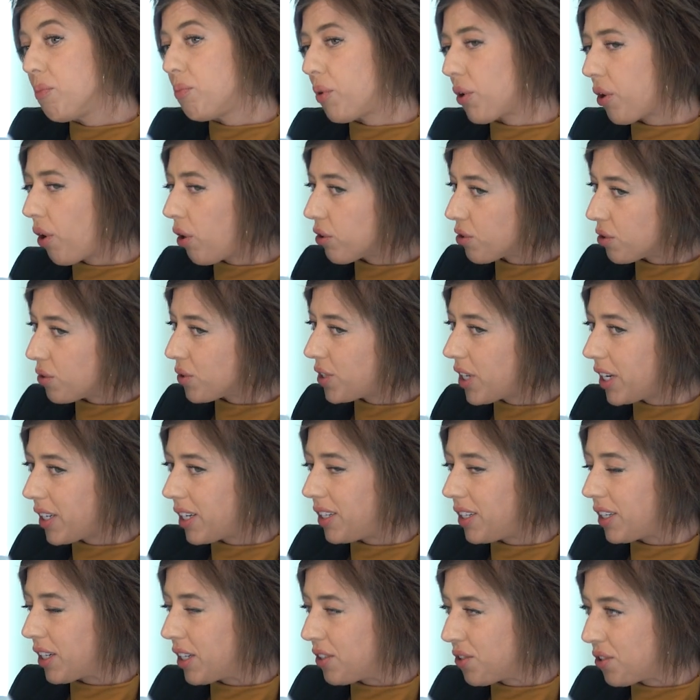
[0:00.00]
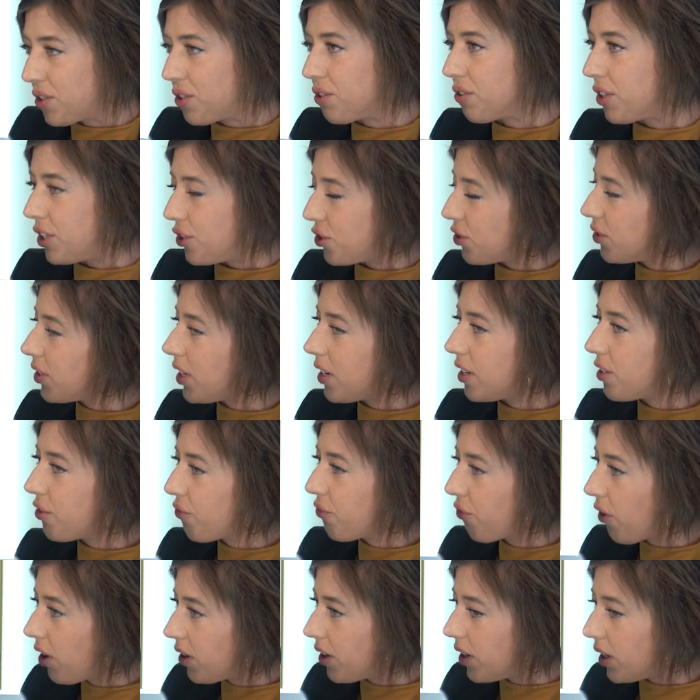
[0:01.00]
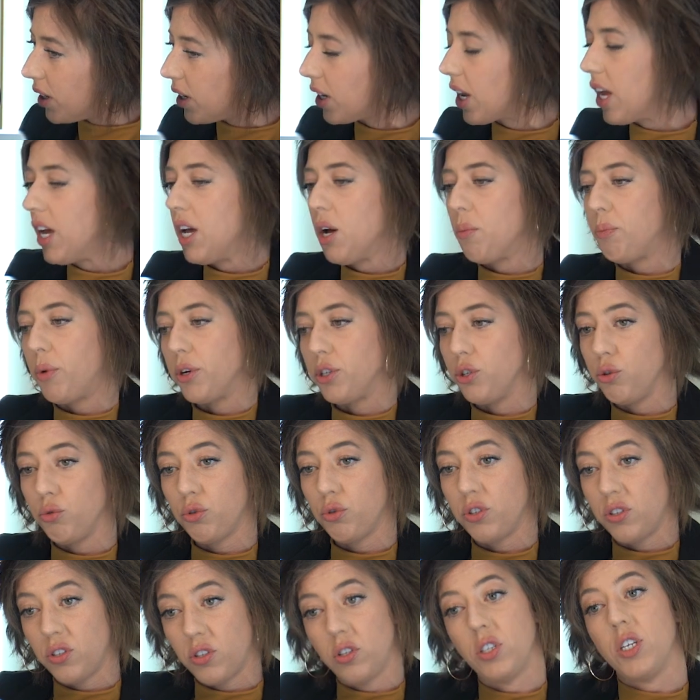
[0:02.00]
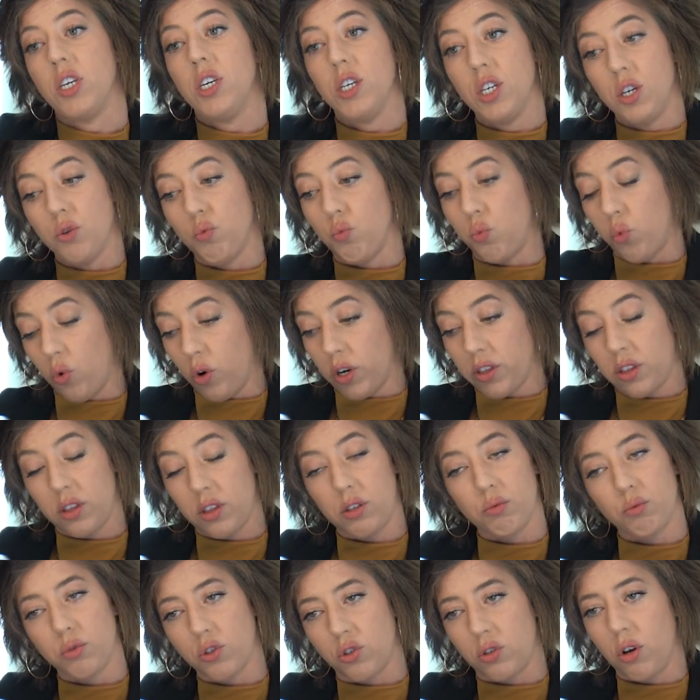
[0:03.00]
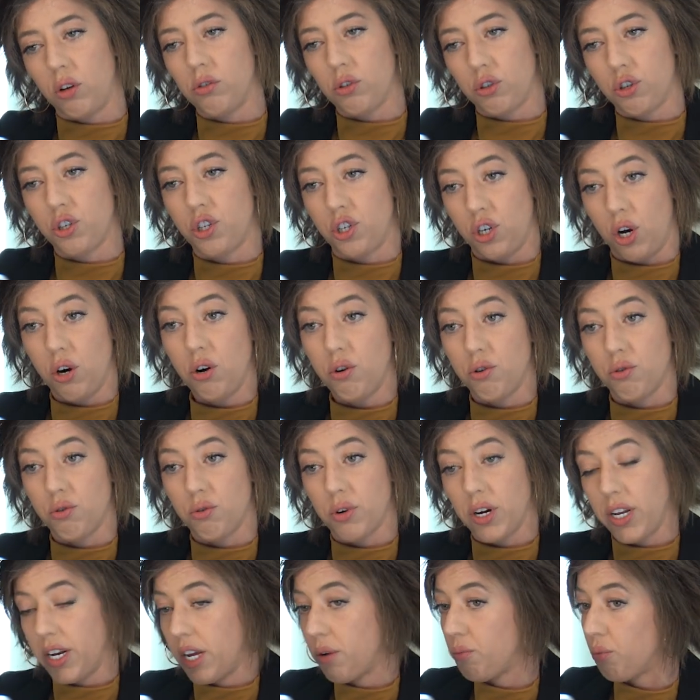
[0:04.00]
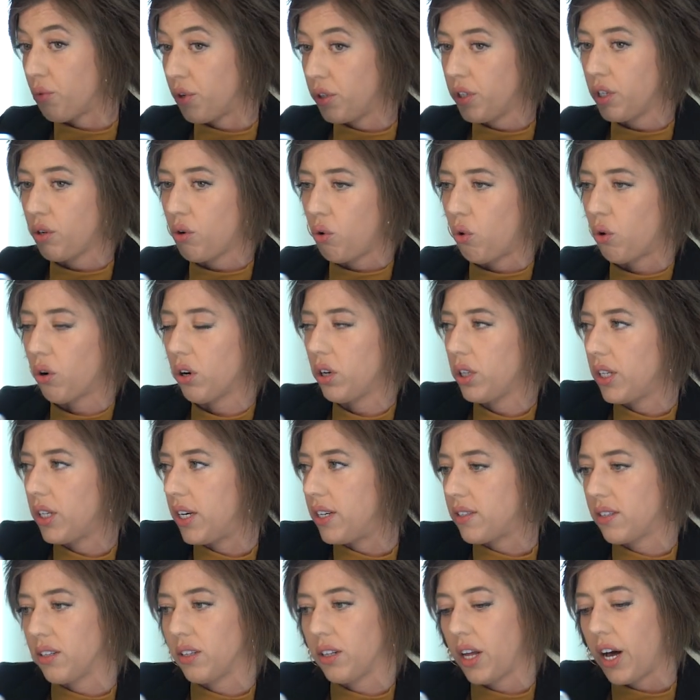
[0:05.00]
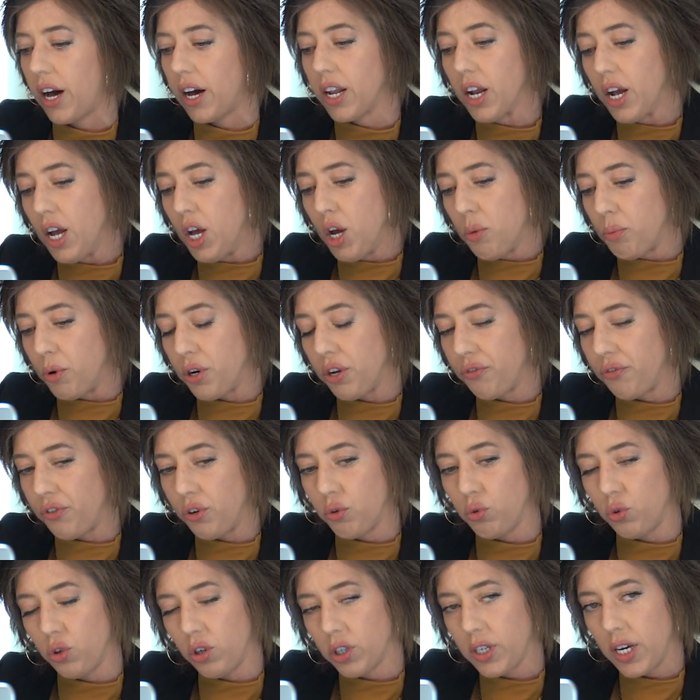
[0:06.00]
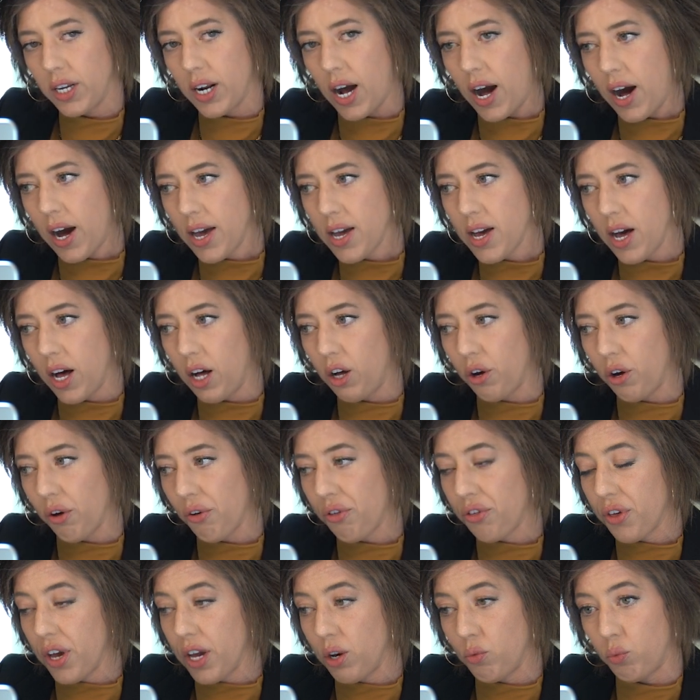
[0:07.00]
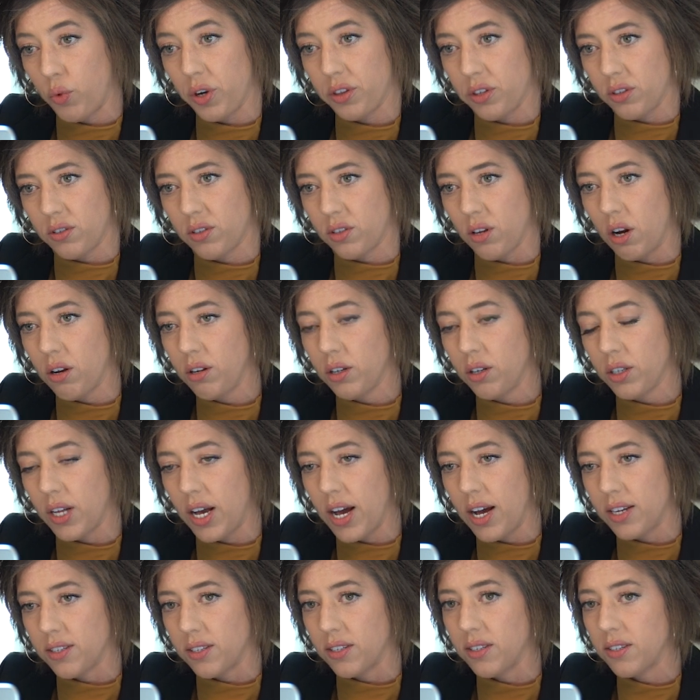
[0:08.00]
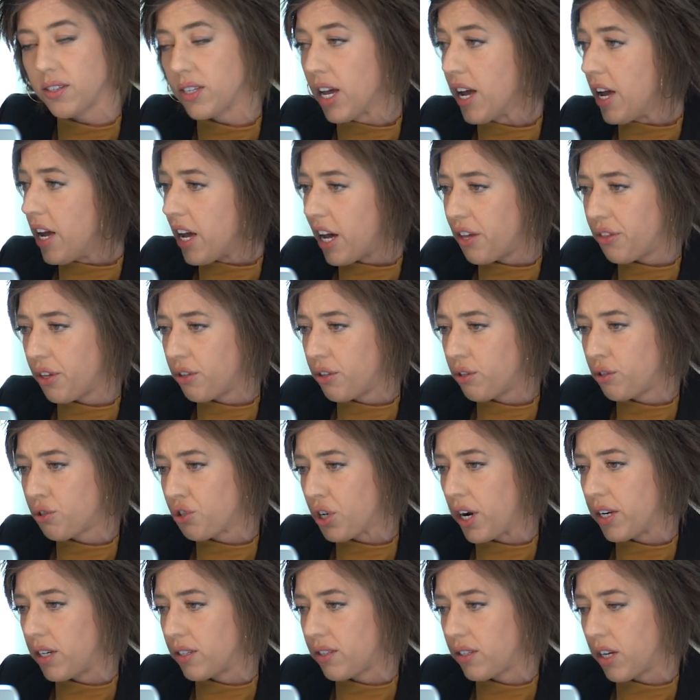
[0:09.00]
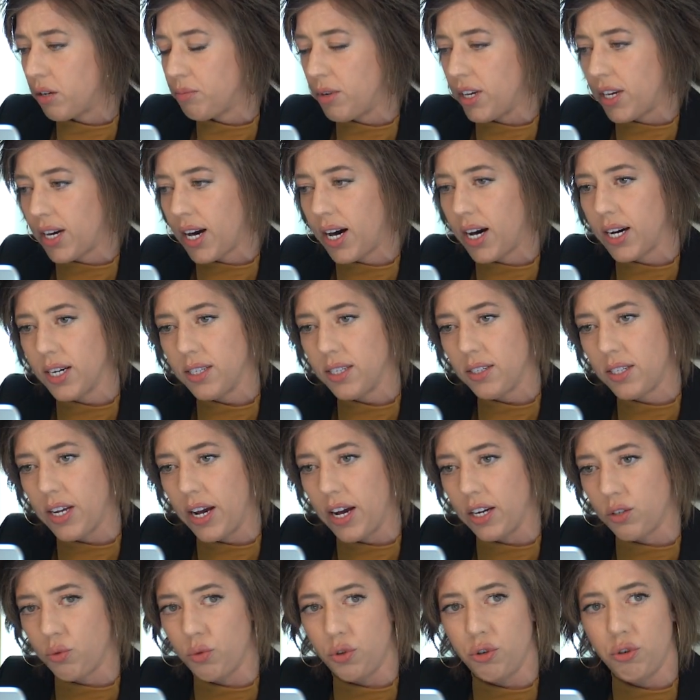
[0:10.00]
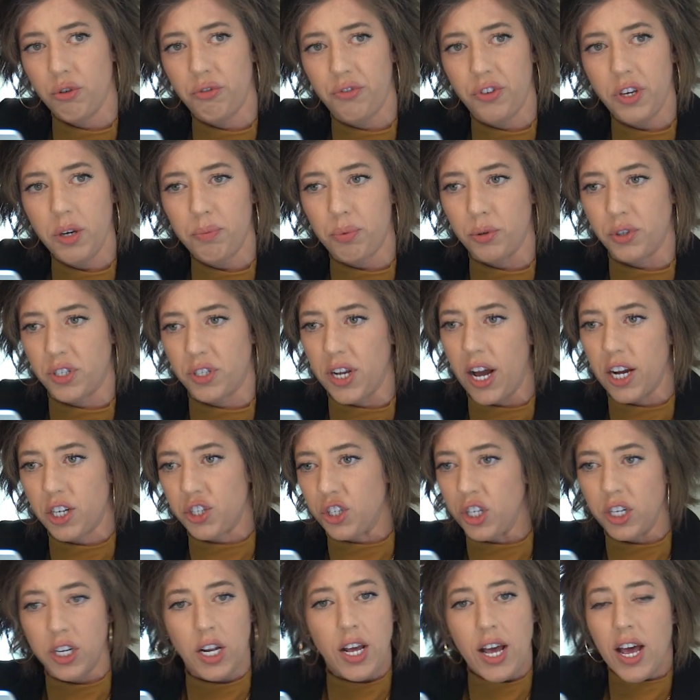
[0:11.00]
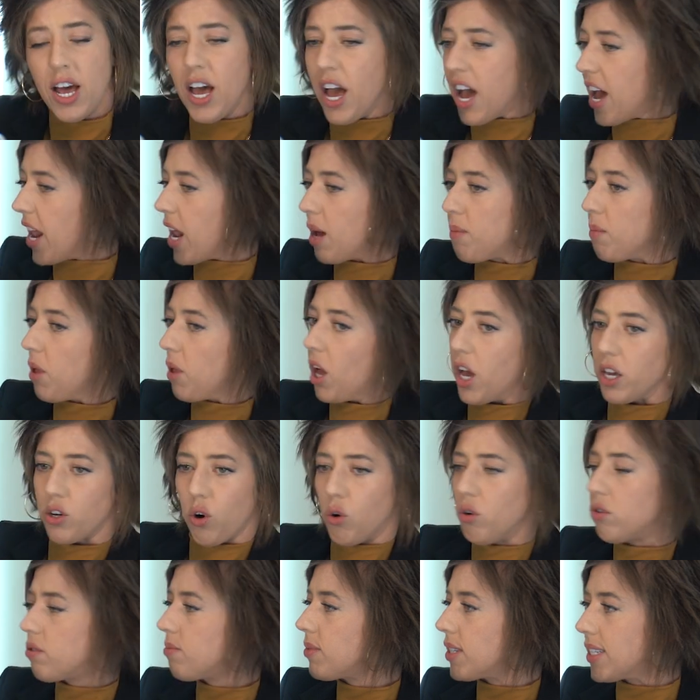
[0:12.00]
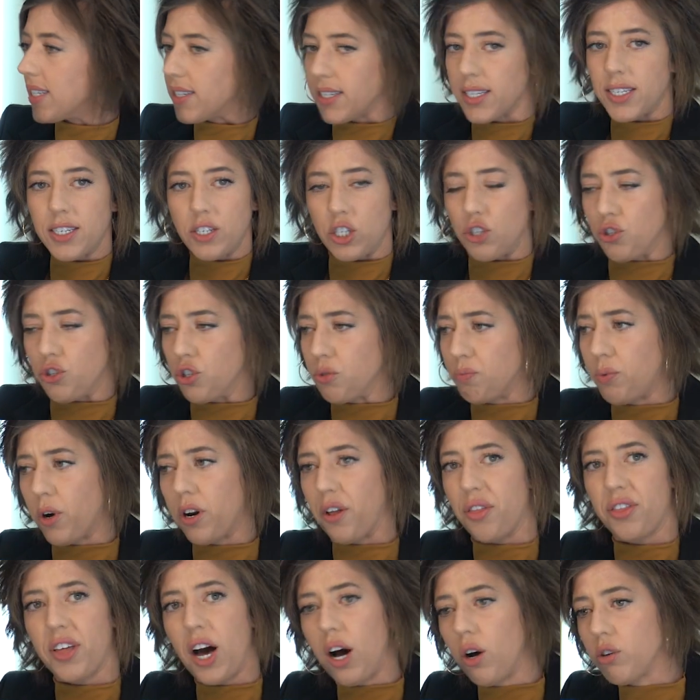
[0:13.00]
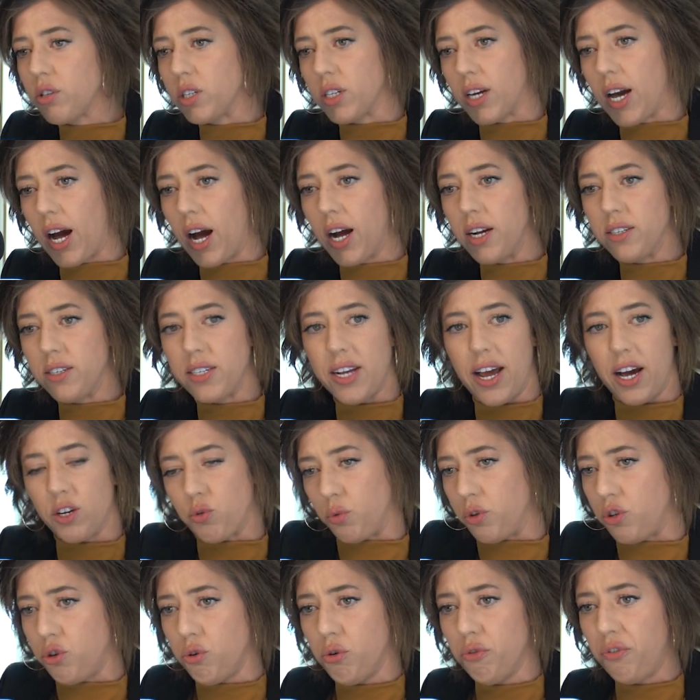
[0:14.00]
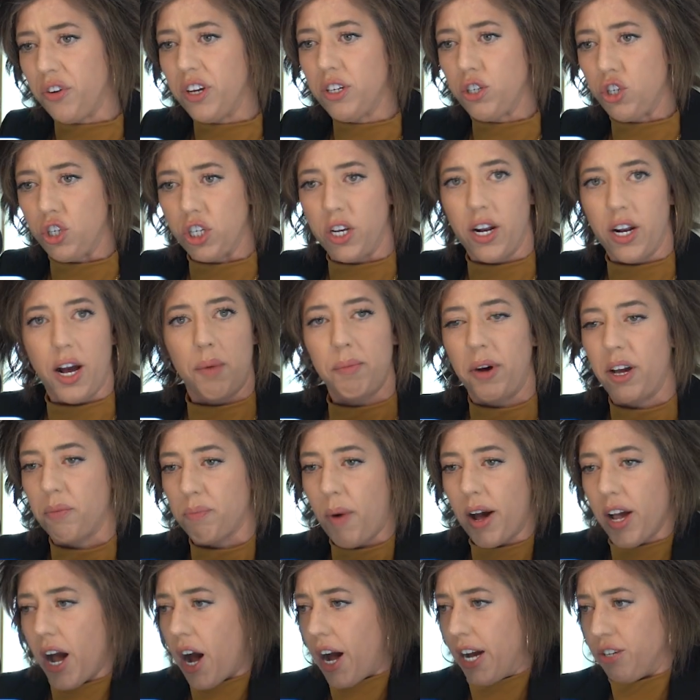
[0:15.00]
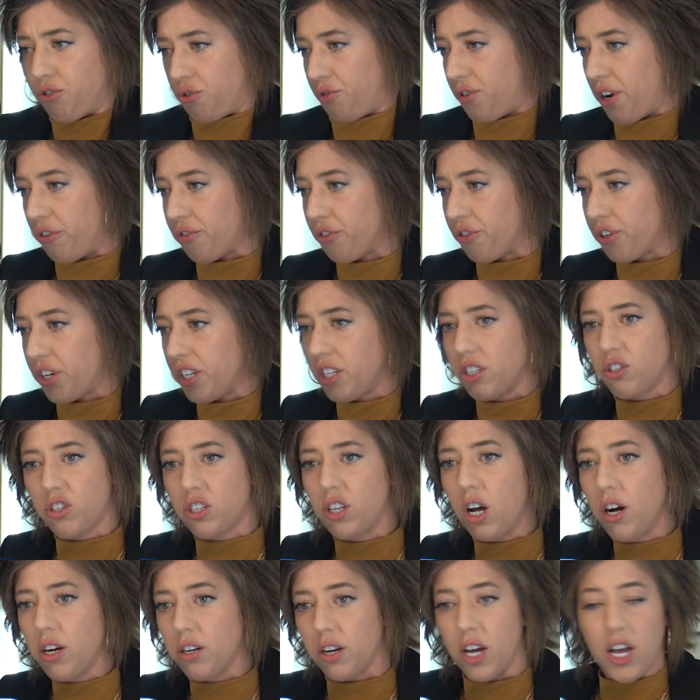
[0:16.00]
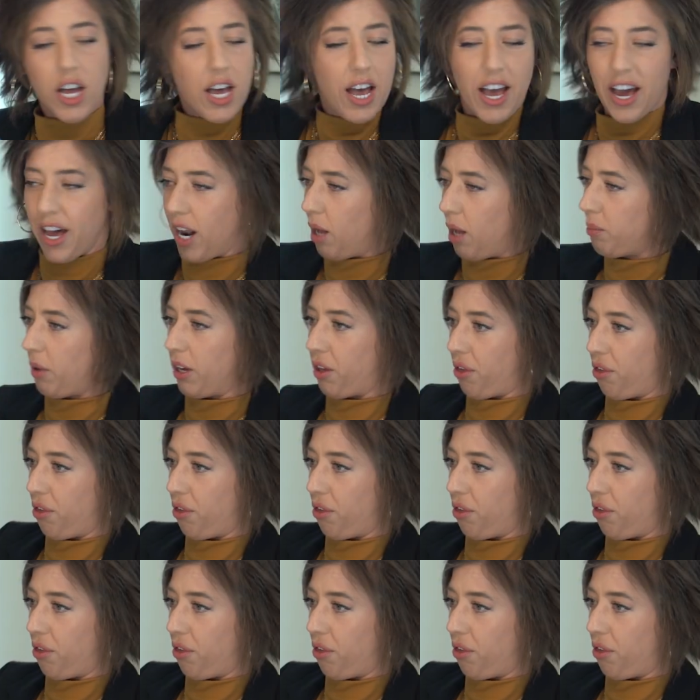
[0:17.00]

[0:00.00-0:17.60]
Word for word: but also take into consideration that it's funded but you see what the results show and it really correlates a lot. But if you look at eye health and with the sunglasses, and then they're trying to sell me contacts with UV protection, and I'm like, oh my gosh, I just bought a thousand contacts with UV shit. I'm like, my eyes are never getting sun. And I'm like